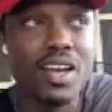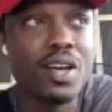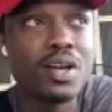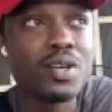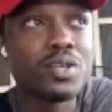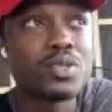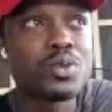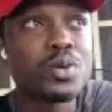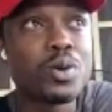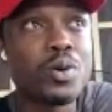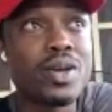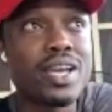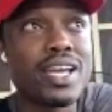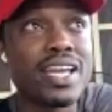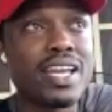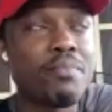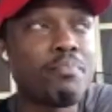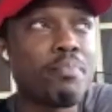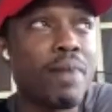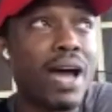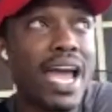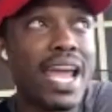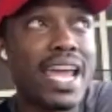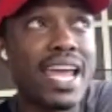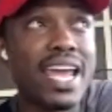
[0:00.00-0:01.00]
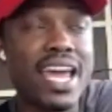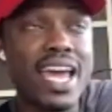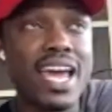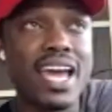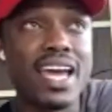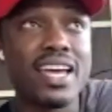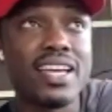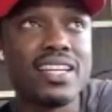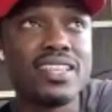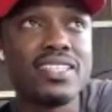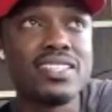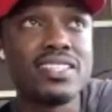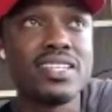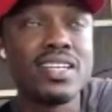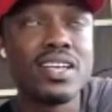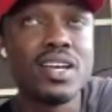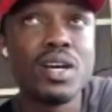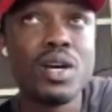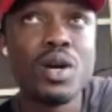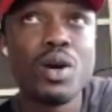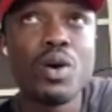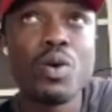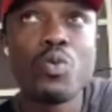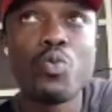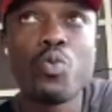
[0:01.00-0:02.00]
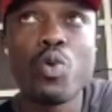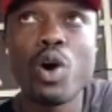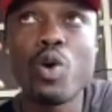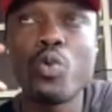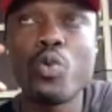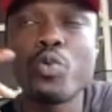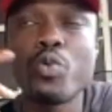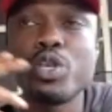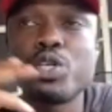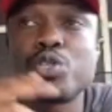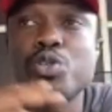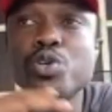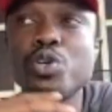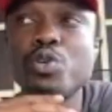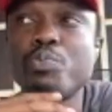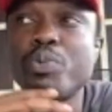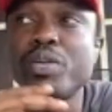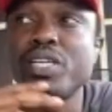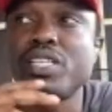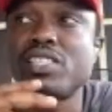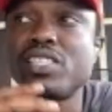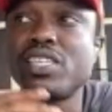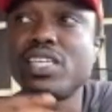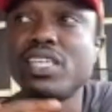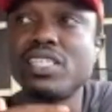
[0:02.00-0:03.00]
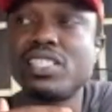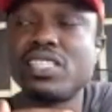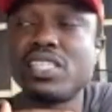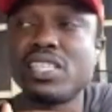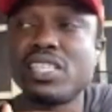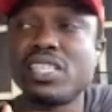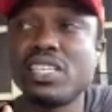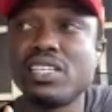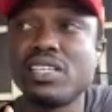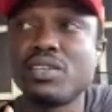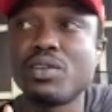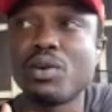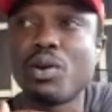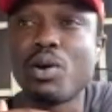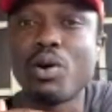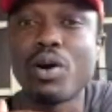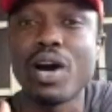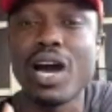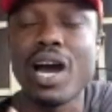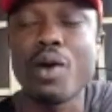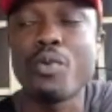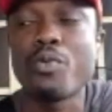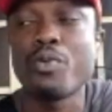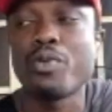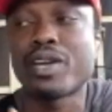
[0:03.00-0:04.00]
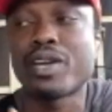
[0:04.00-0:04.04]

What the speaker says: So in my head, what we should be teaching, or how we